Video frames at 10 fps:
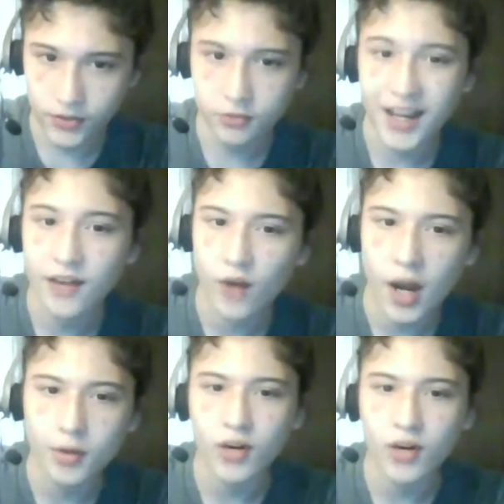and
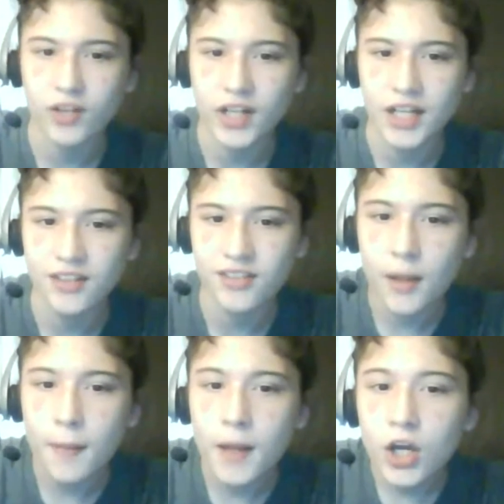Robert Rodriguez,
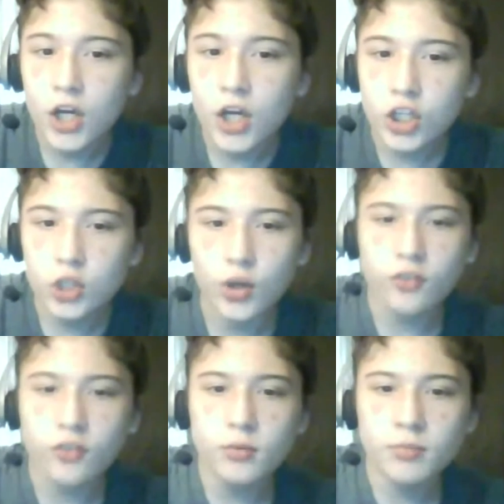you
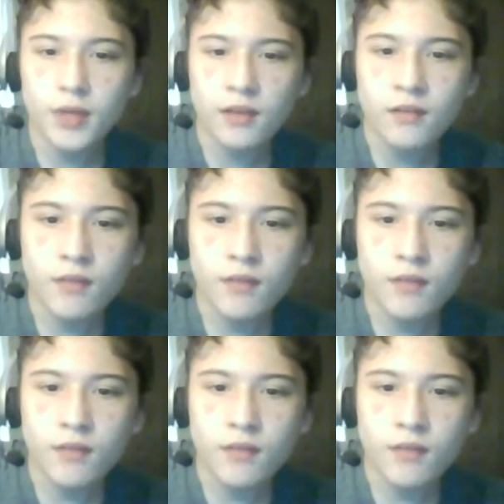have to admit